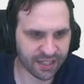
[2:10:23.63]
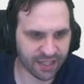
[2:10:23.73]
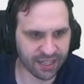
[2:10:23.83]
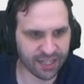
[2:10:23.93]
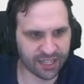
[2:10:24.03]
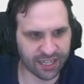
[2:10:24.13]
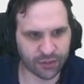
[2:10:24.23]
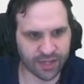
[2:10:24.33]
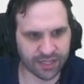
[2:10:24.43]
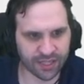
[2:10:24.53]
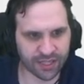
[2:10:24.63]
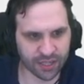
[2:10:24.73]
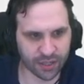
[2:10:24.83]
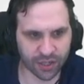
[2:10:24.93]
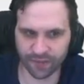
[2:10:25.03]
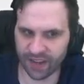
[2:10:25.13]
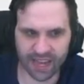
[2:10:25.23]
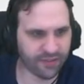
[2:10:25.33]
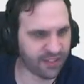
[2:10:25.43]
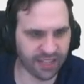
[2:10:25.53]
Uh, Electron's at
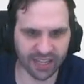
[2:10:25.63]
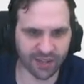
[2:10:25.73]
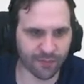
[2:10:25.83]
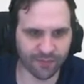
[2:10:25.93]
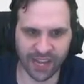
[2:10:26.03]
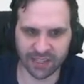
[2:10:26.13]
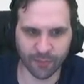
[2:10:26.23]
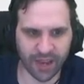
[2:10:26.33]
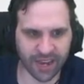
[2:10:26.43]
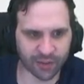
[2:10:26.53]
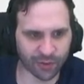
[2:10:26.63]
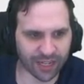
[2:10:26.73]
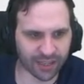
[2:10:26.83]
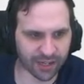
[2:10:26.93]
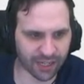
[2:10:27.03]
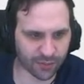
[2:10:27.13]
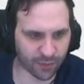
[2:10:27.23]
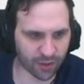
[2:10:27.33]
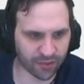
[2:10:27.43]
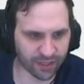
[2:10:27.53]
635. See, that's a that's a banger right there. That's
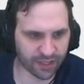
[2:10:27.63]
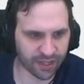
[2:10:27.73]
perfect.